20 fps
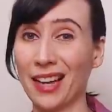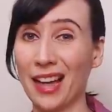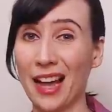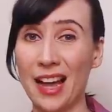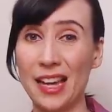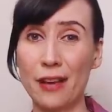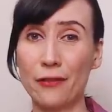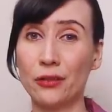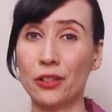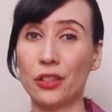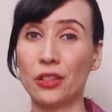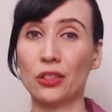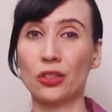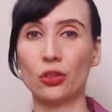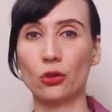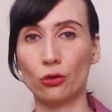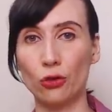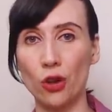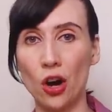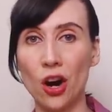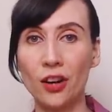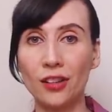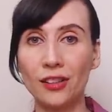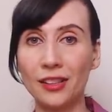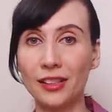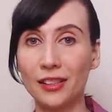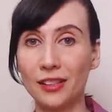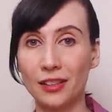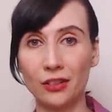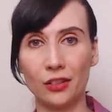I have to
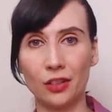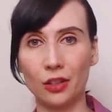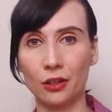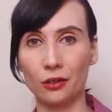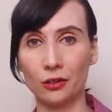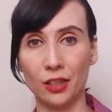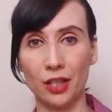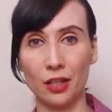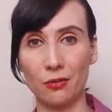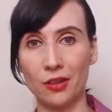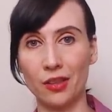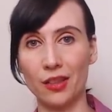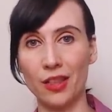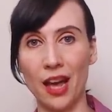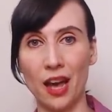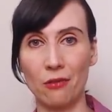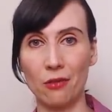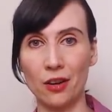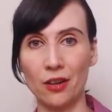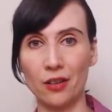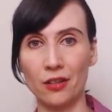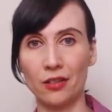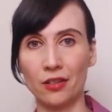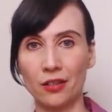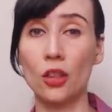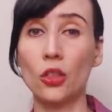strongly disagree with that one.